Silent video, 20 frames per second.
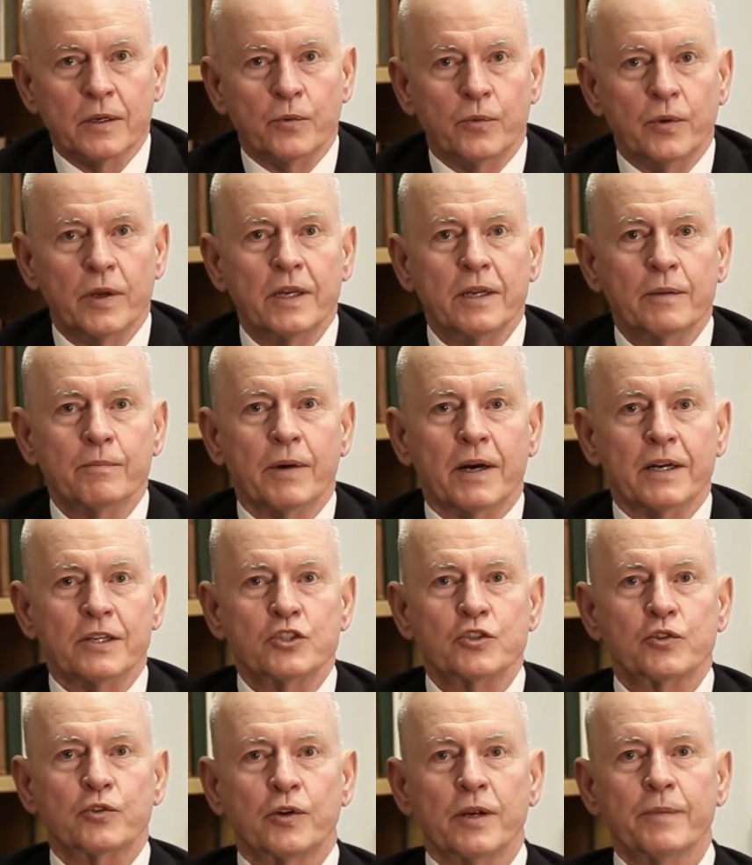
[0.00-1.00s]
reading my
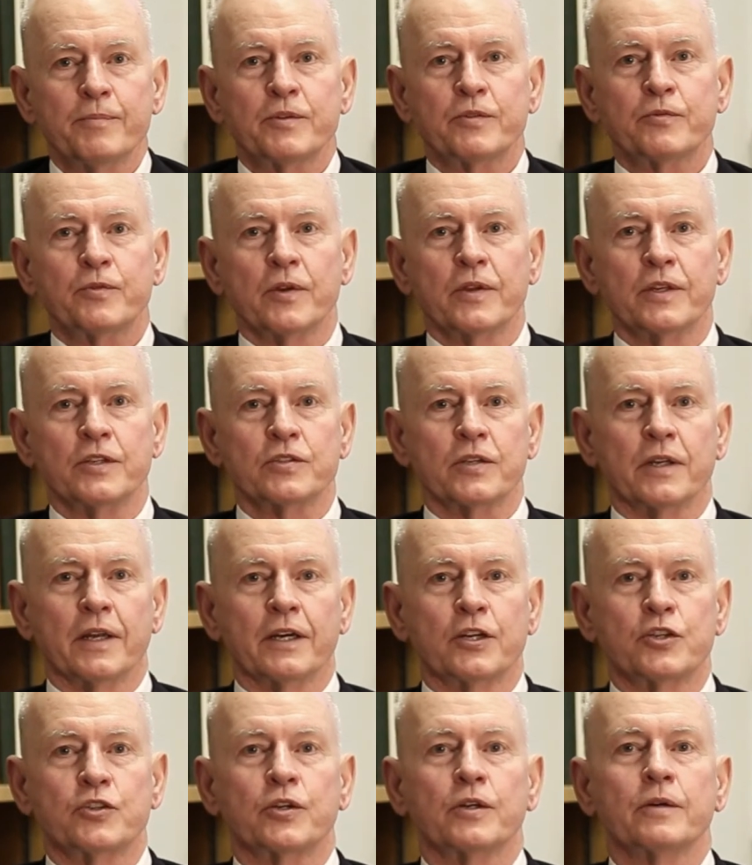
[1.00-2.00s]
script for this
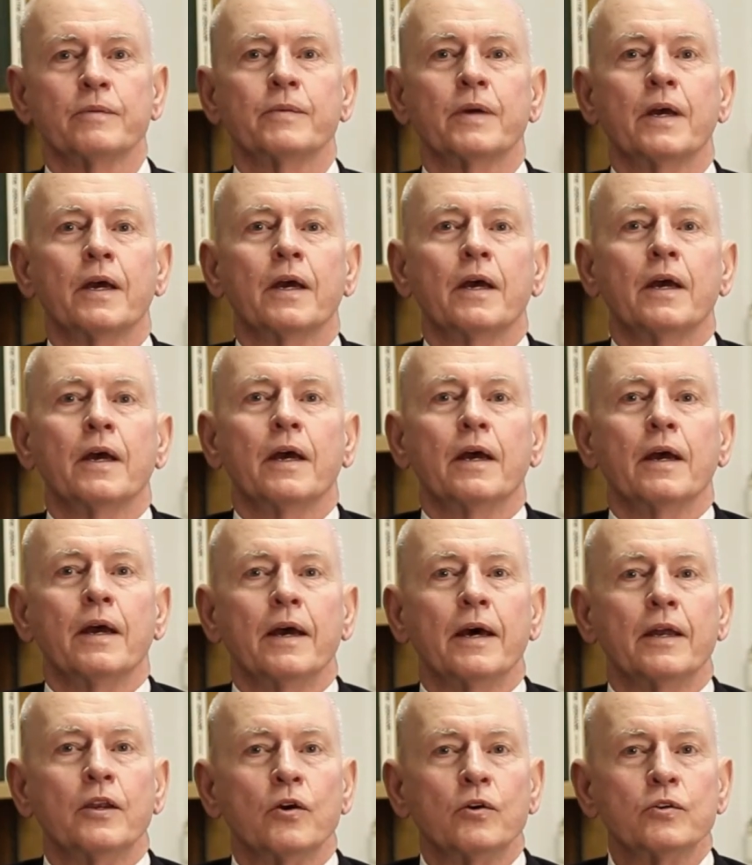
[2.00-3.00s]
lecture
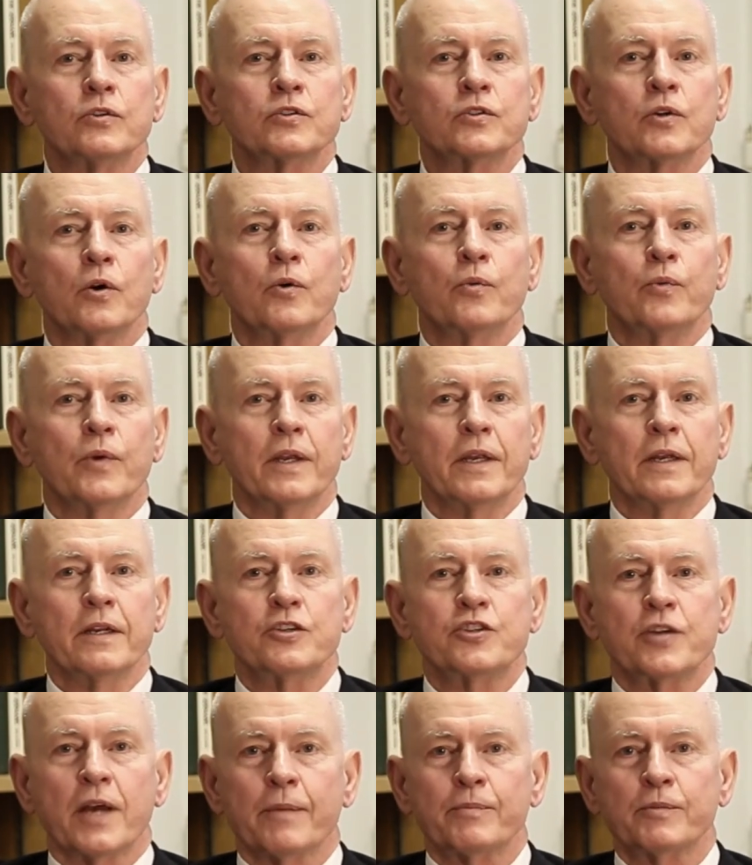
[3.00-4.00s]
and also reading
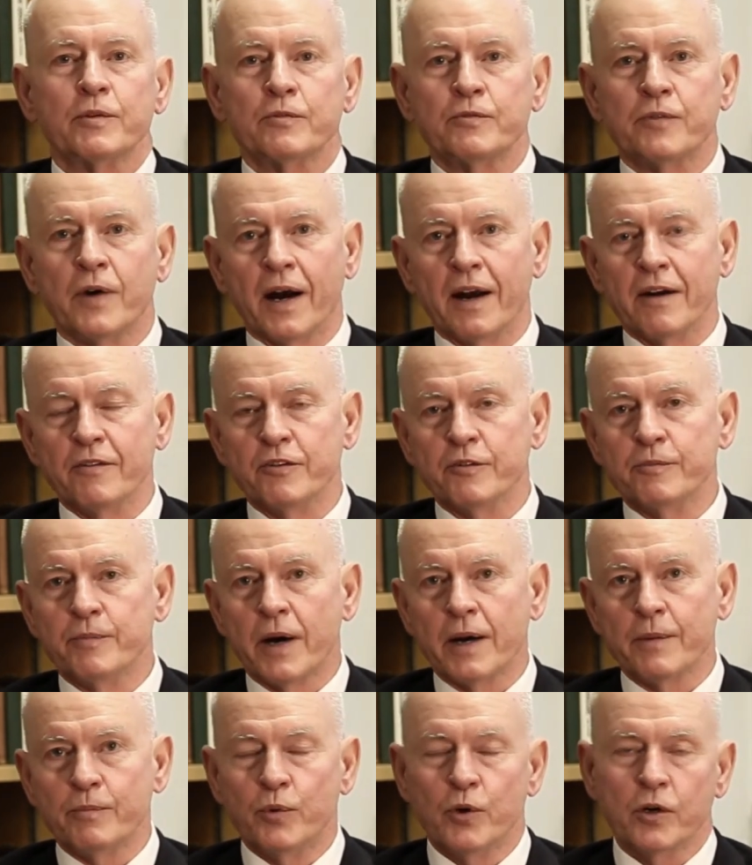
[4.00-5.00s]
Chapter 5 of
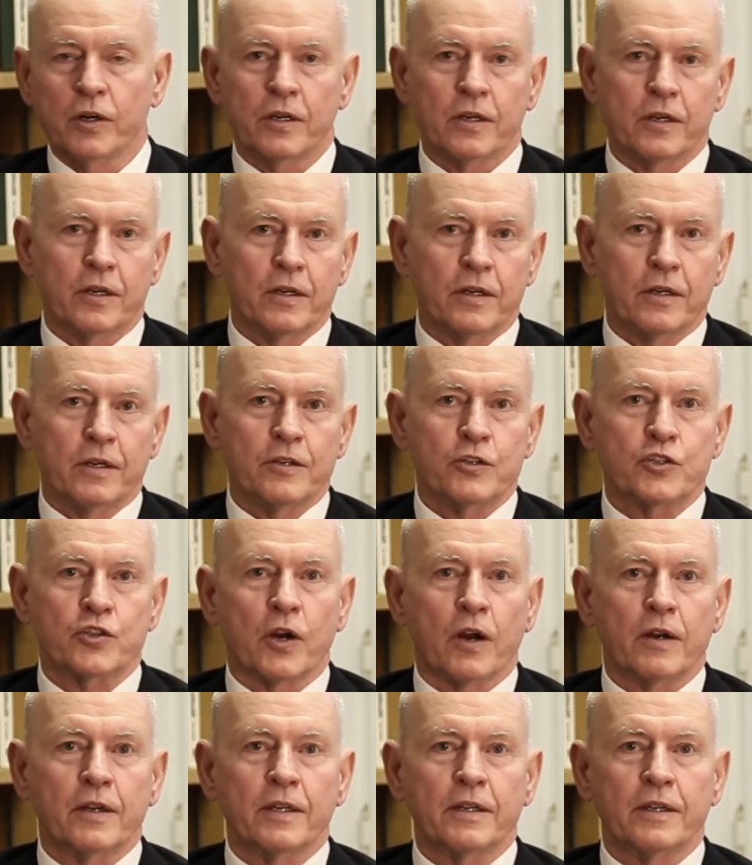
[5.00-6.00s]
my book,
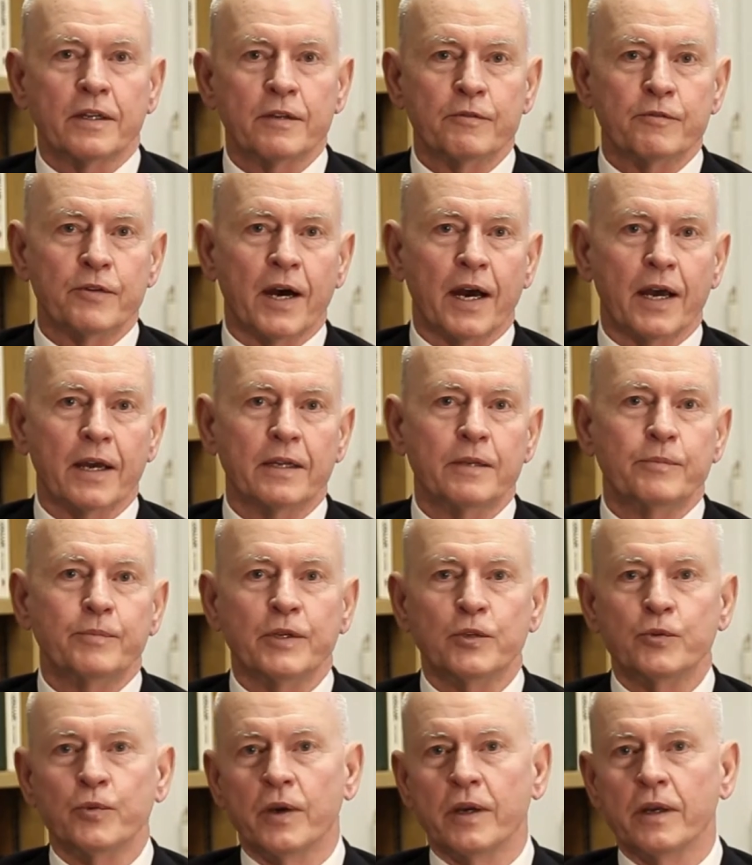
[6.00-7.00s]
Charting the Divide
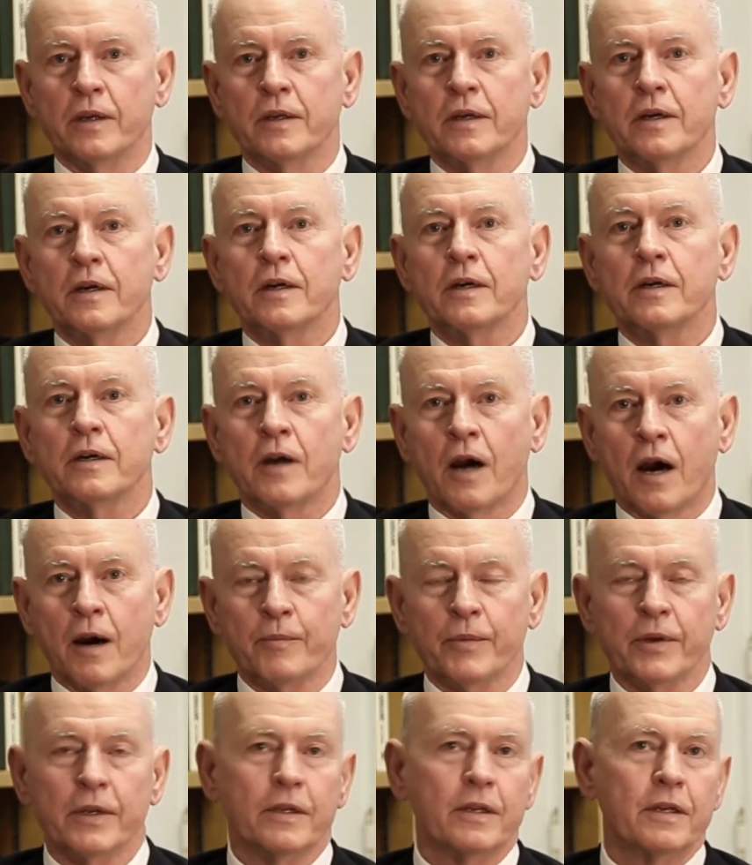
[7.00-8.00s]
Between
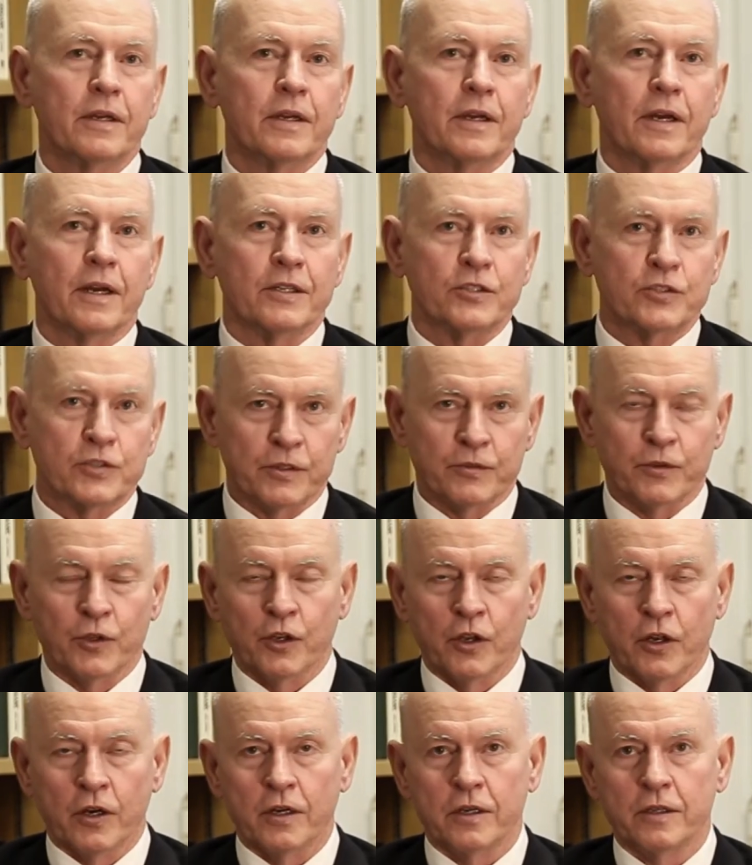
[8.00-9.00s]
Common and Civil
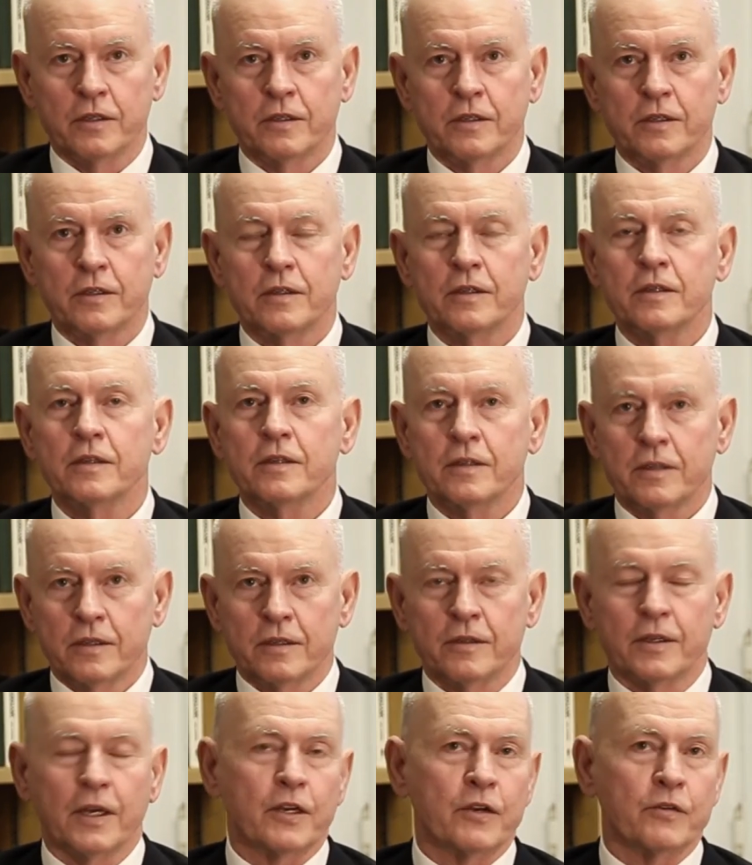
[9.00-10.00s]
Law.
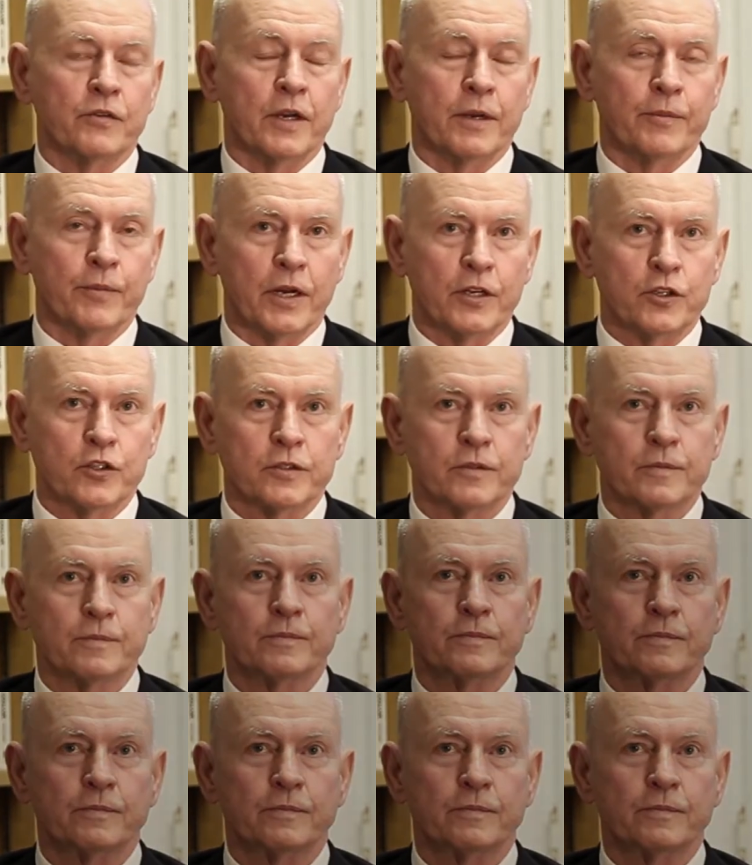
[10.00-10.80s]
Thank you very much.